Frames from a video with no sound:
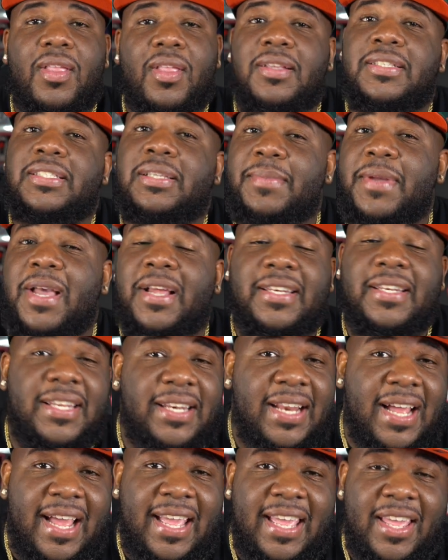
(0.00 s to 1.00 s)
Some of y'all did
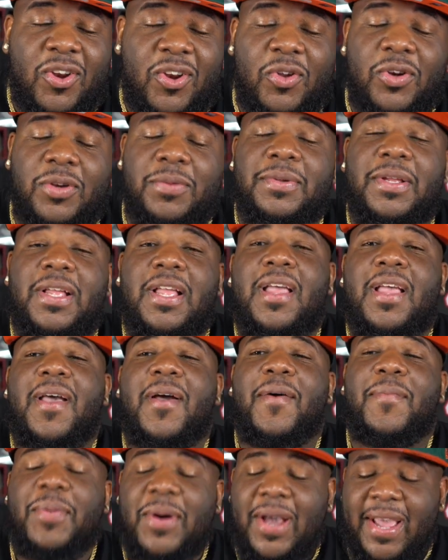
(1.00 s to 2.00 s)
not hit on them.
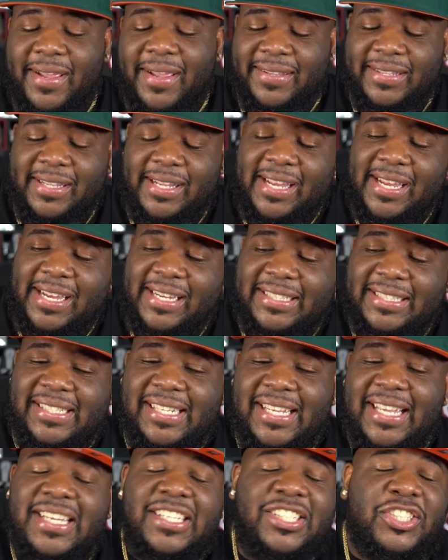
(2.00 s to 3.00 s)
But
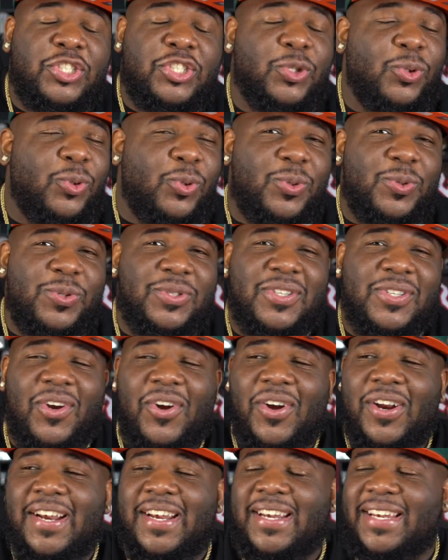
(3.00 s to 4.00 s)
these shoes
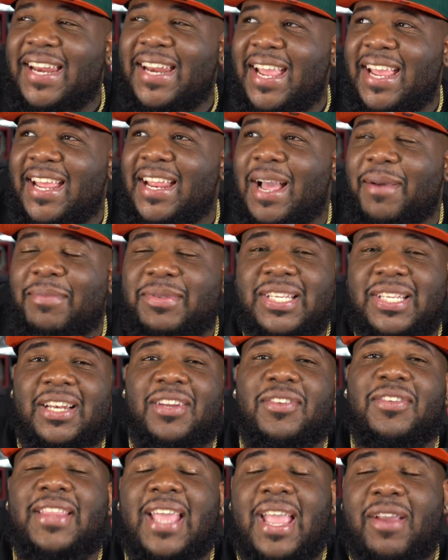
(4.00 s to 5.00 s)
are, they. I'm telling
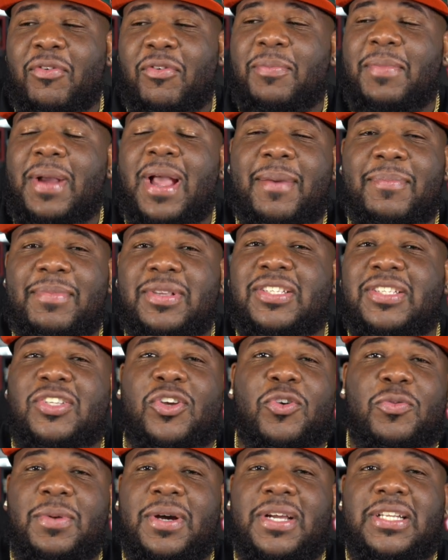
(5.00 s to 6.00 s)
you, they remind me
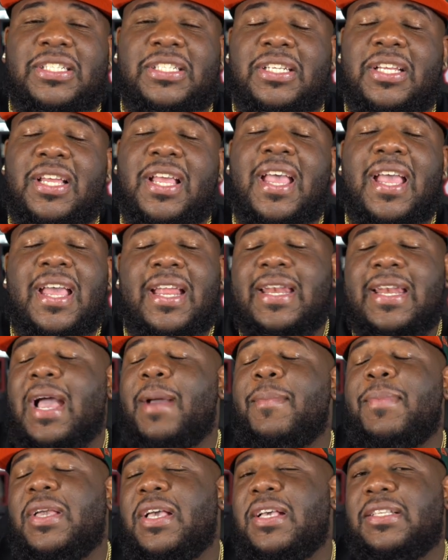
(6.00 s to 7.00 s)
so much,
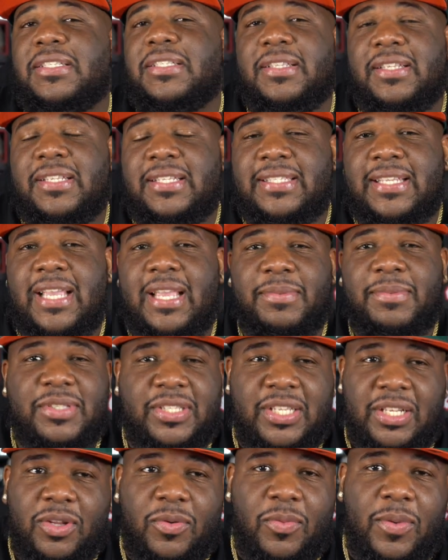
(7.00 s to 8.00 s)
not because of the same
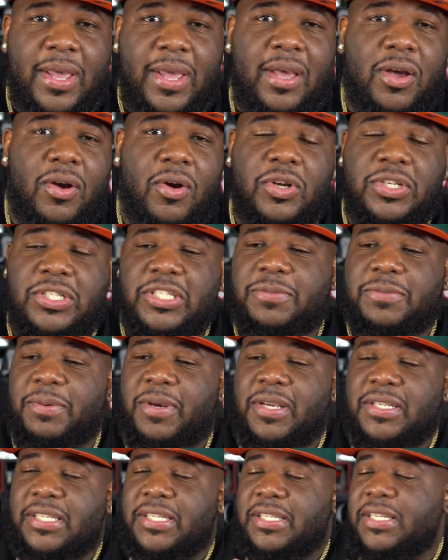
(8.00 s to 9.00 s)
silhouette or just
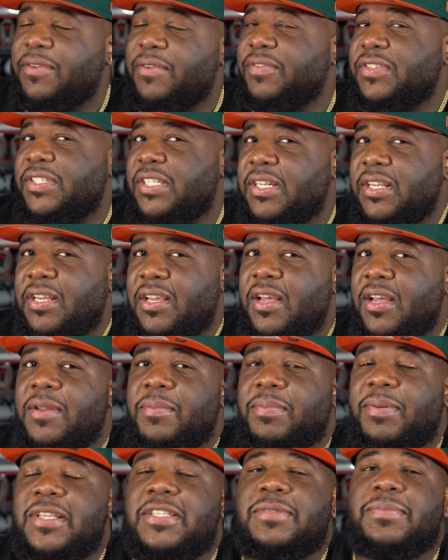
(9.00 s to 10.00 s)
because the difference in the color
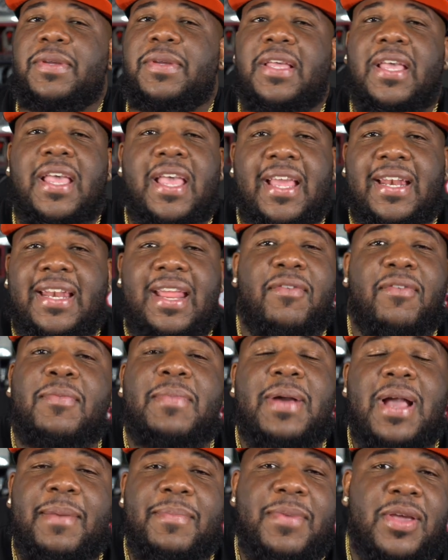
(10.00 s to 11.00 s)
placement. They
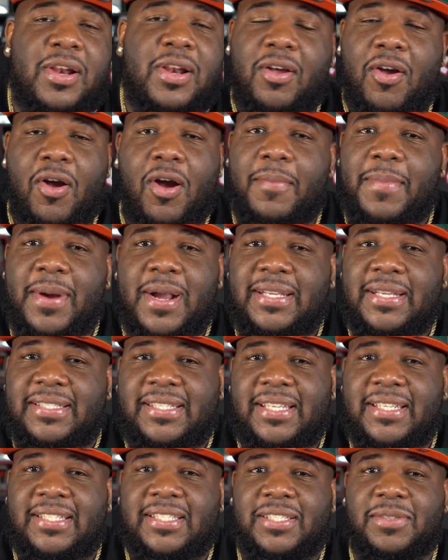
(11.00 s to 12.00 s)
remind me of the Carmine
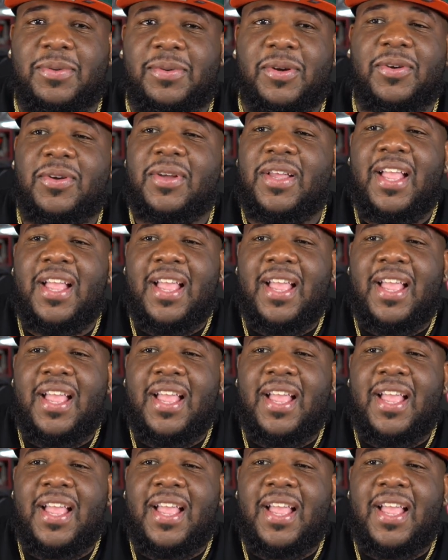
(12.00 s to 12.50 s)
Sixes, bro.